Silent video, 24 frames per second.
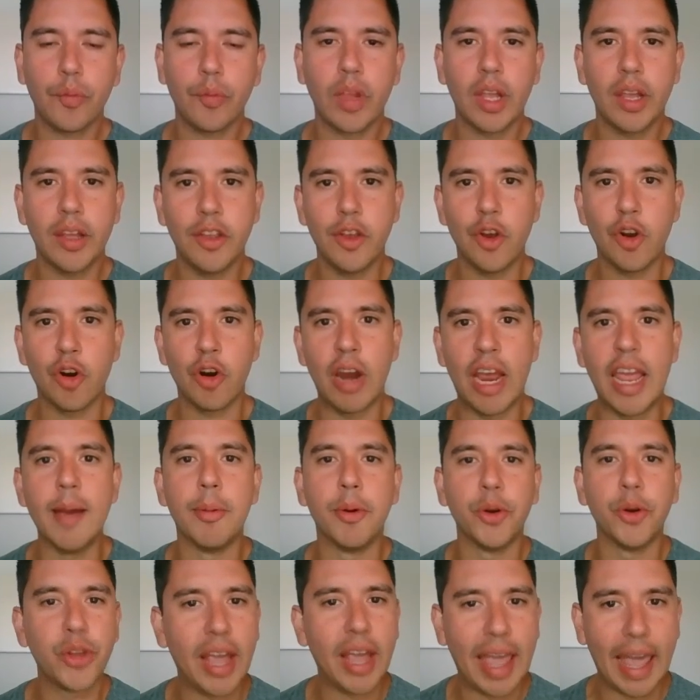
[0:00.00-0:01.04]
You're
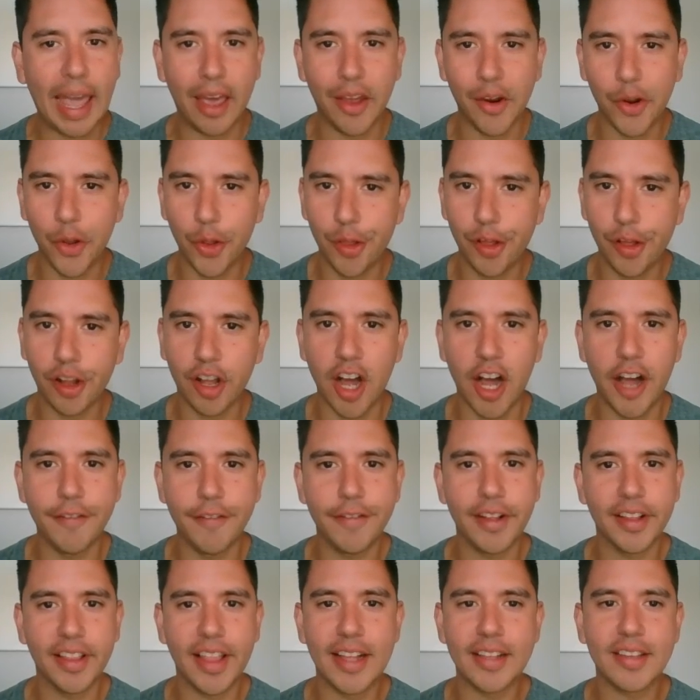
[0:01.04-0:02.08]
able to handle the
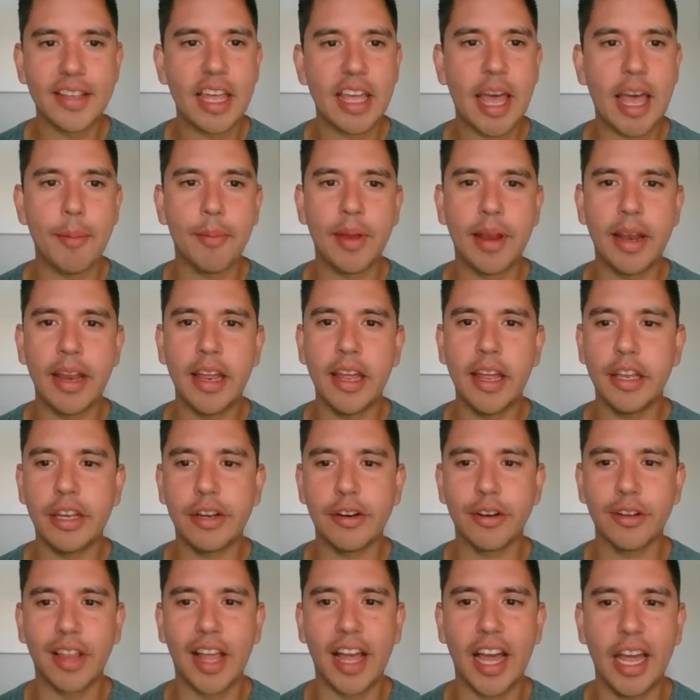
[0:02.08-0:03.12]
conflict that's happening in
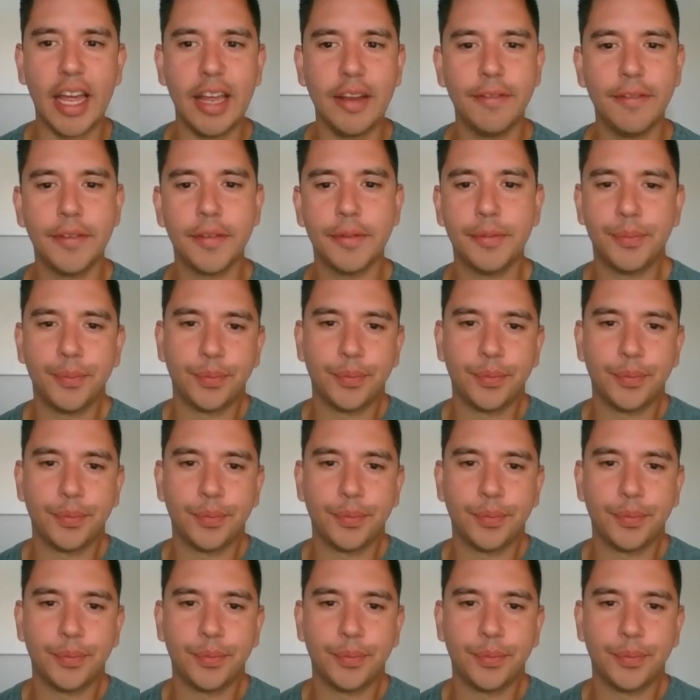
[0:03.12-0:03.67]
your life.